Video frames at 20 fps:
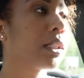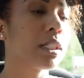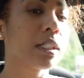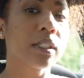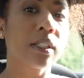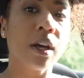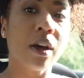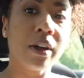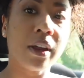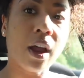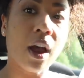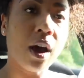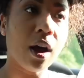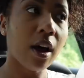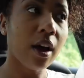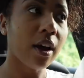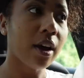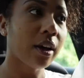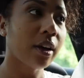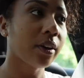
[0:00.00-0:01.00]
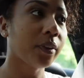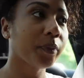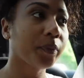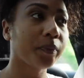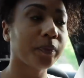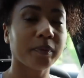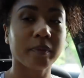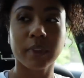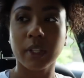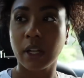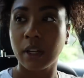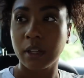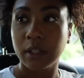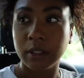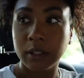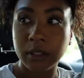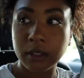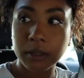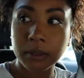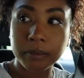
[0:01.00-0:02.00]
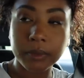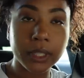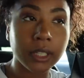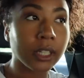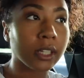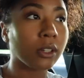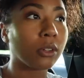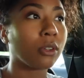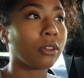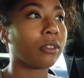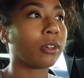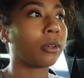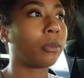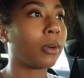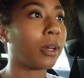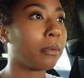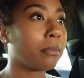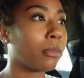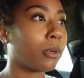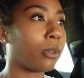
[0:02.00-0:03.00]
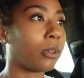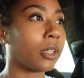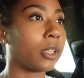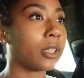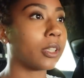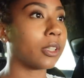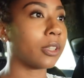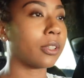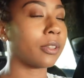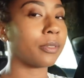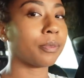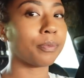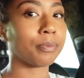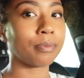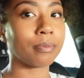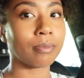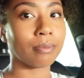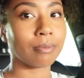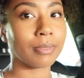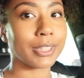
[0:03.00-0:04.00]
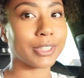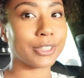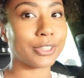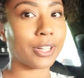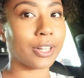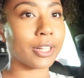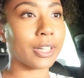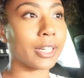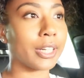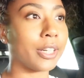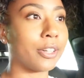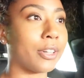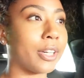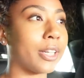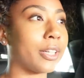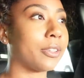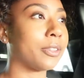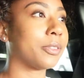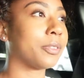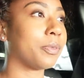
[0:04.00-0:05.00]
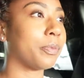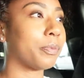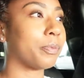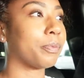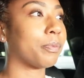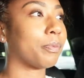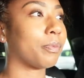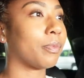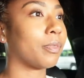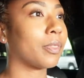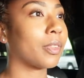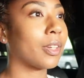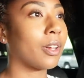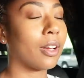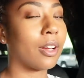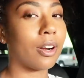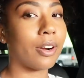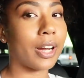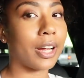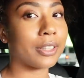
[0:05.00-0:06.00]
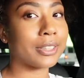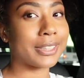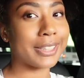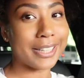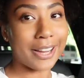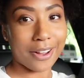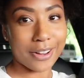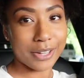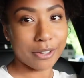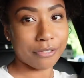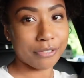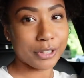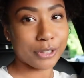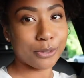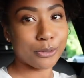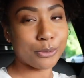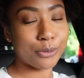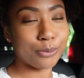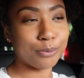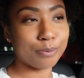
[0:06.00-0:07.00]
So yeah, let me get over one more. It's dark in here now. All right, I'll see y'all in a few.